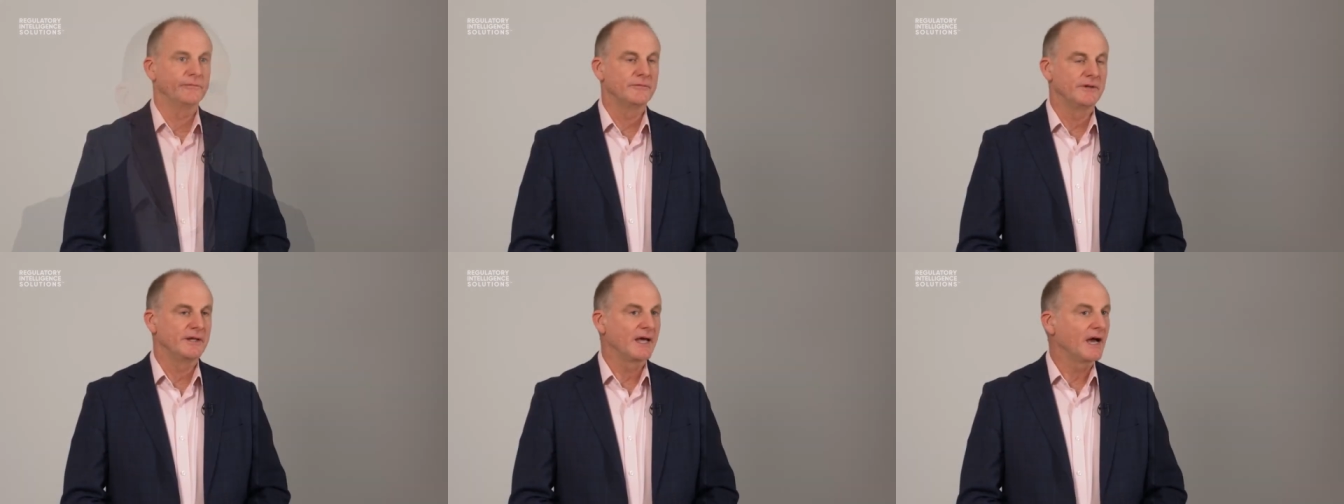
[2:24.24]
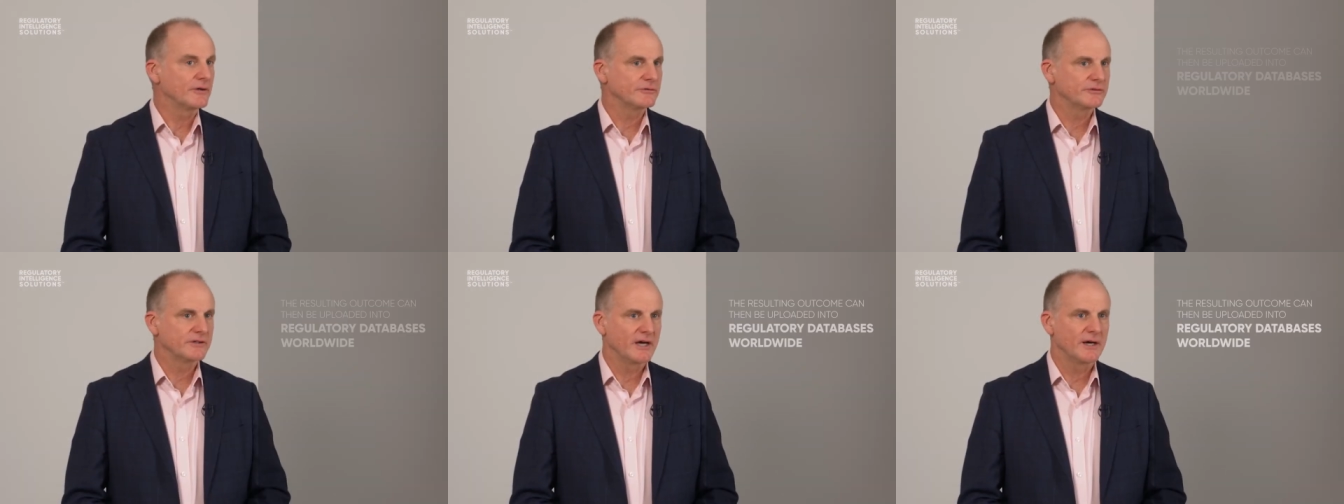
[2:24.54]
The
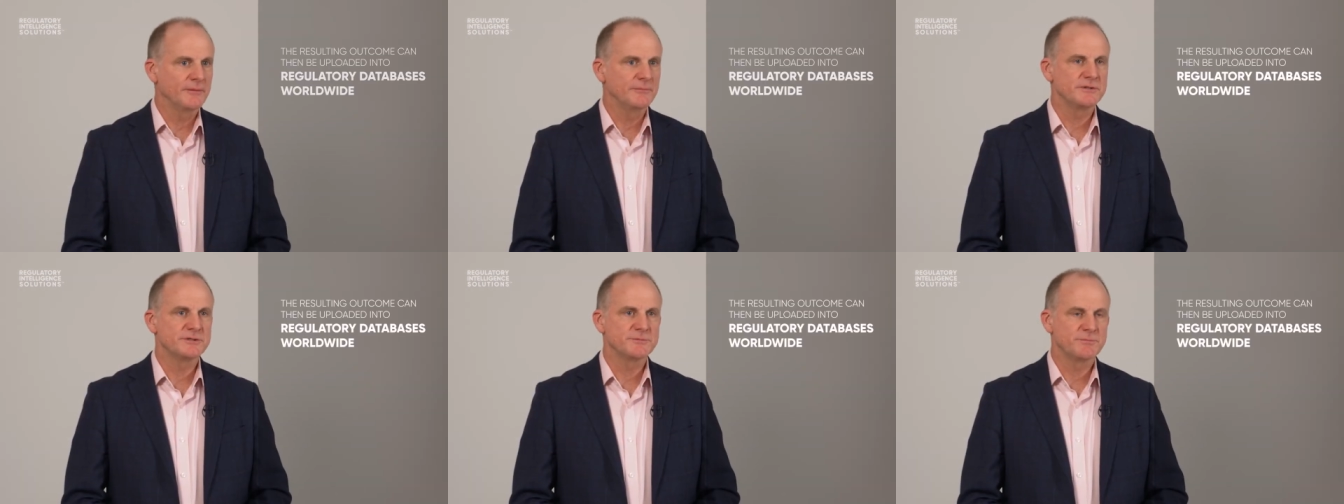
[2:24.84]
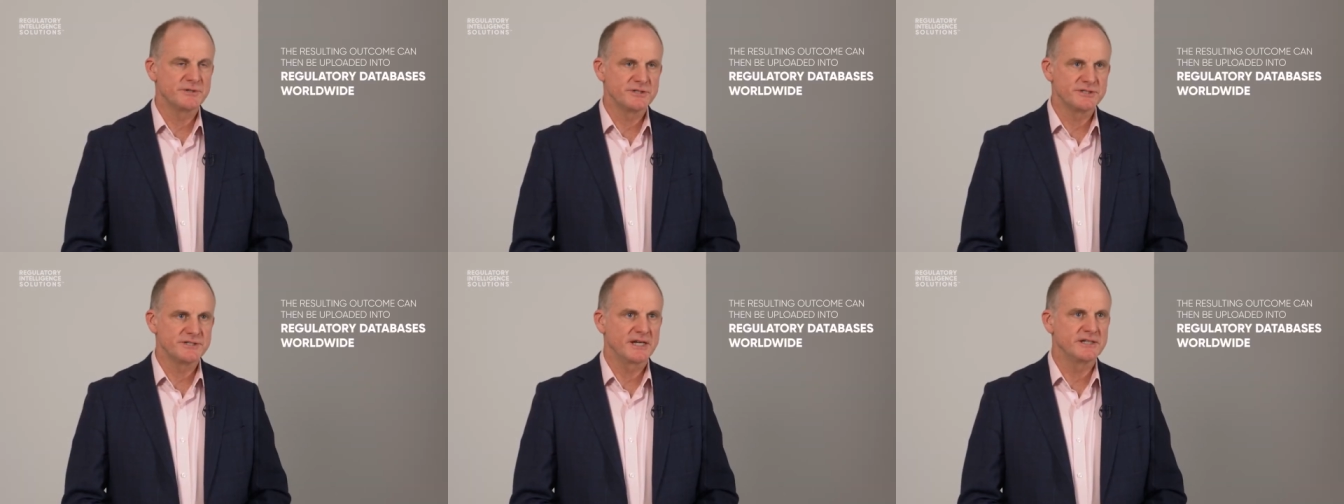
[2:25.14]
outcome is
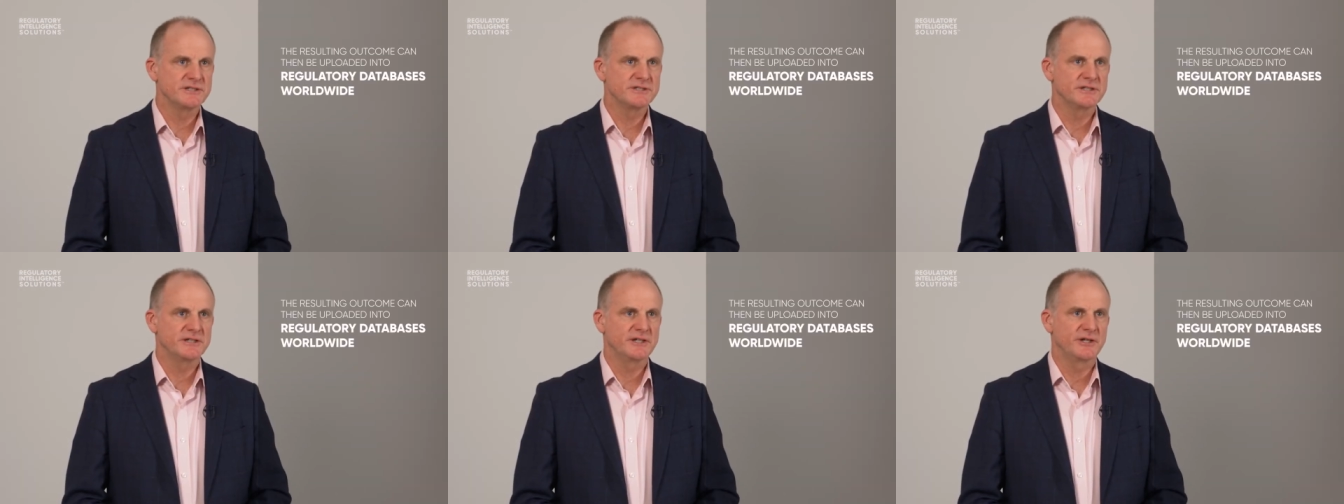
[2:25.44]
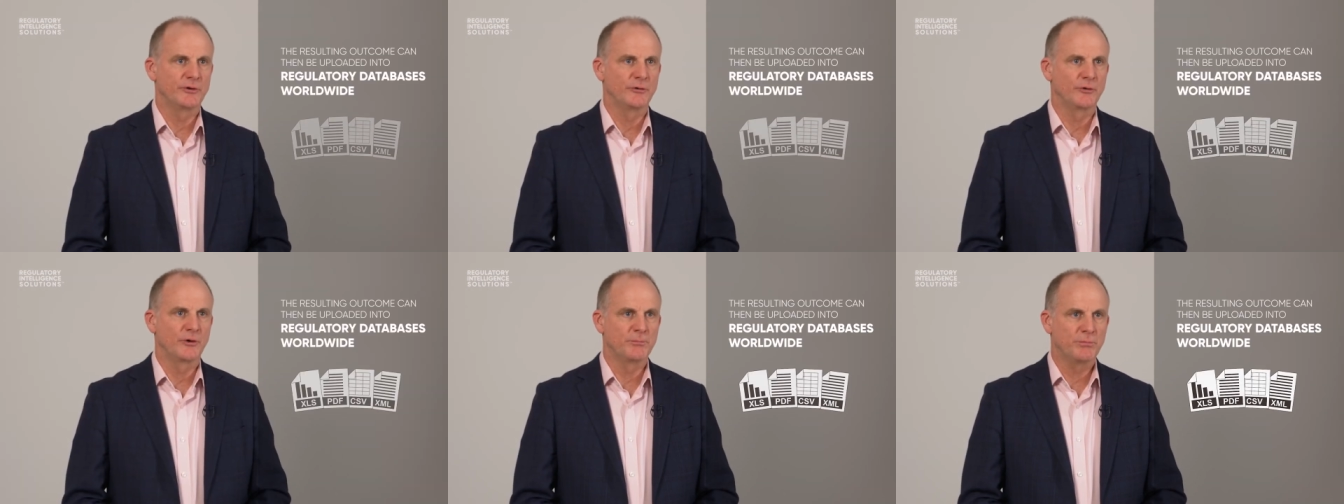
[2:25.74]
presented
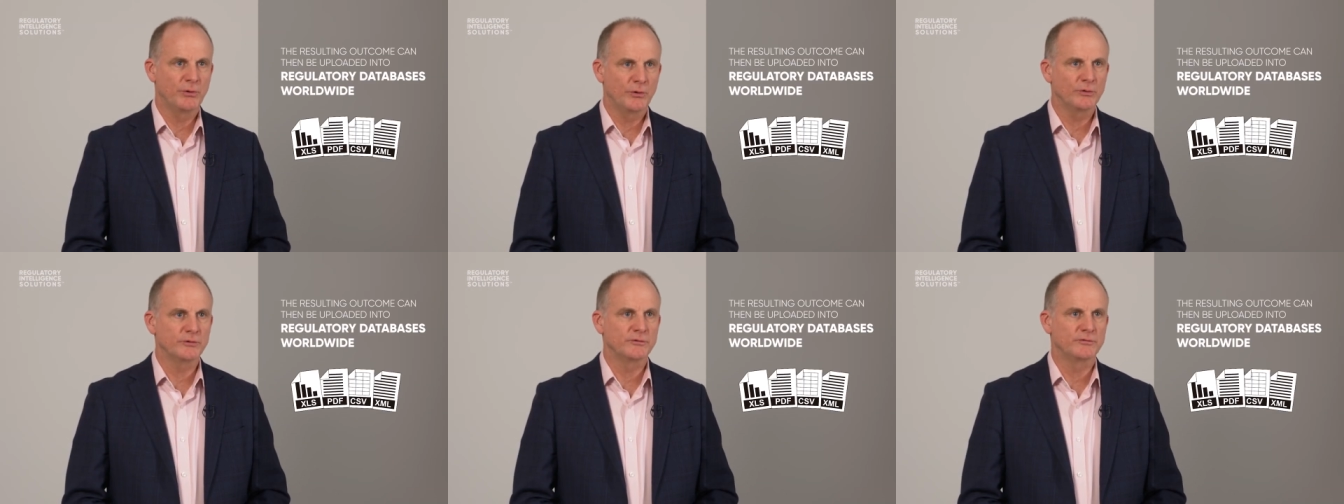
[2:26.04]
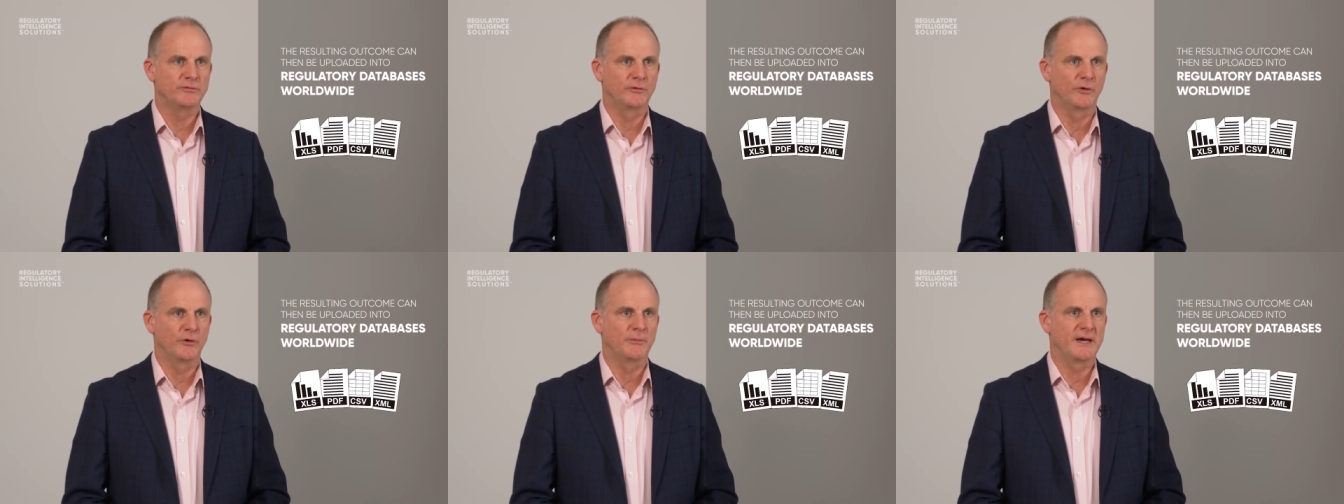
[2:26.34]
in a report
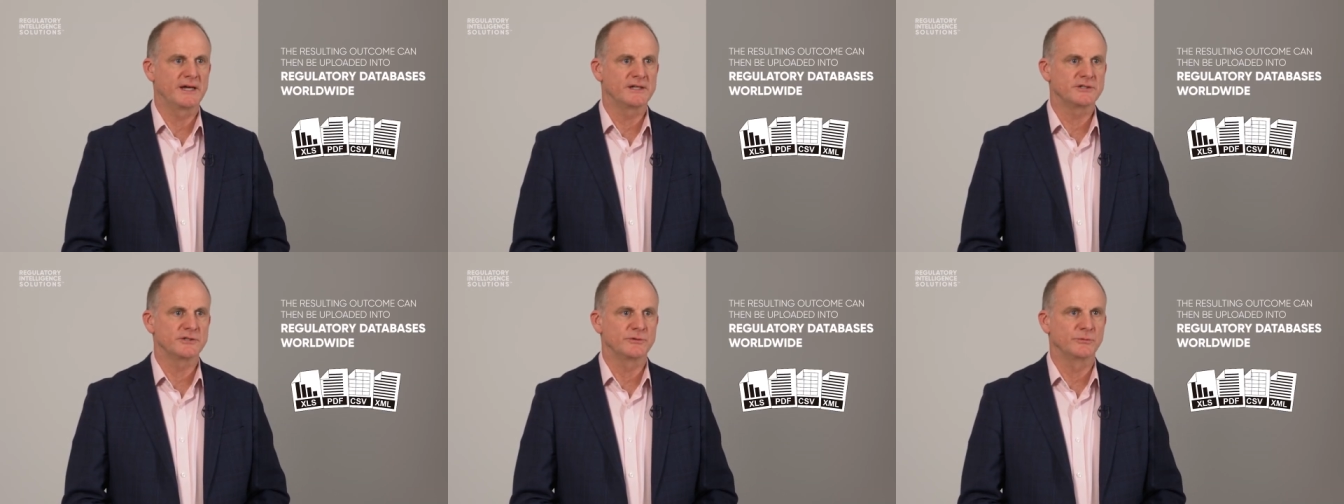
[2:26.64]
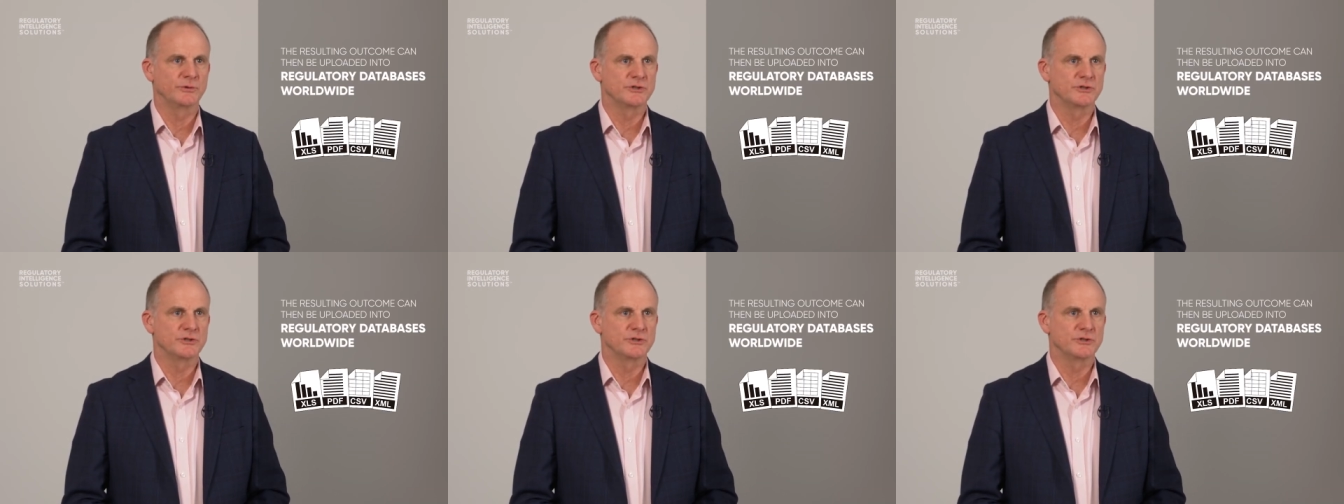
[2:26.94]
format,